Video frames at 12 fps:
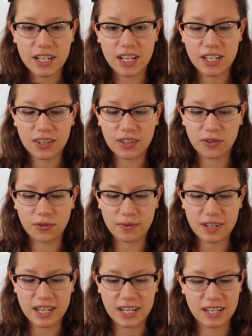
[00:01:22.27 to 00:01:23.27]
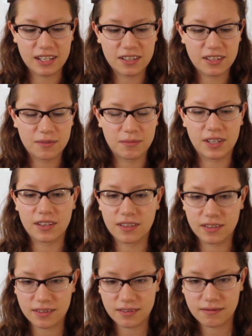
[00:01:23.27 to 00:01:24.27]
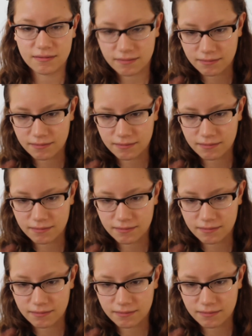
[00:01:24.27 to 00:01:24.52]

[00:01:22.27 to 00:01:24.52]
in the green because